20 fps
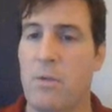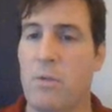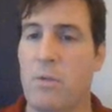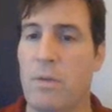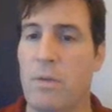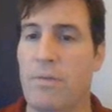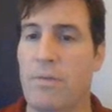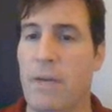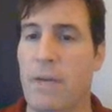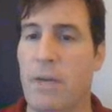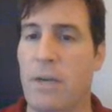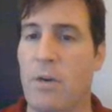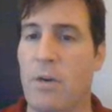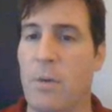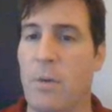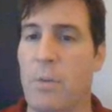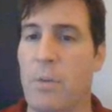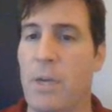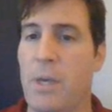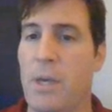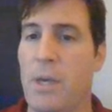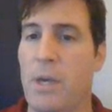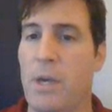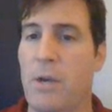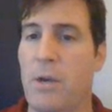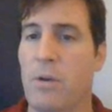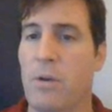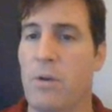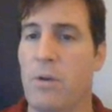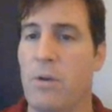What if I go up
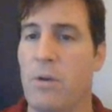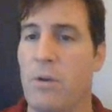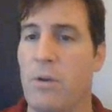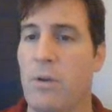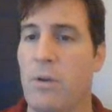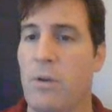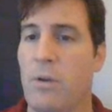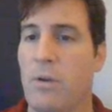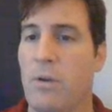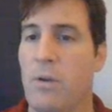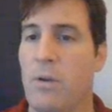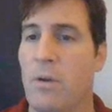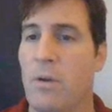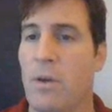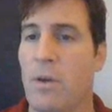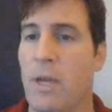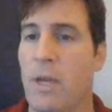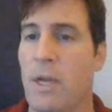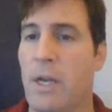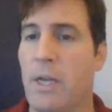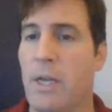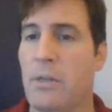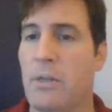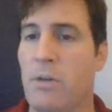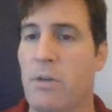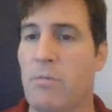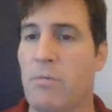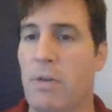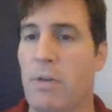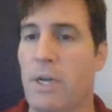here and I
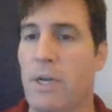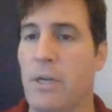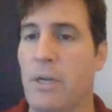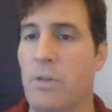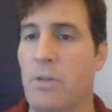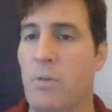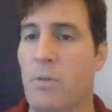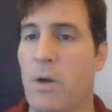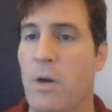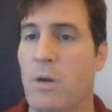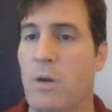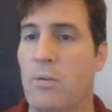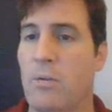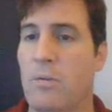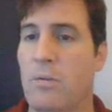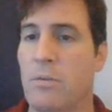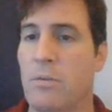don't run into the wall?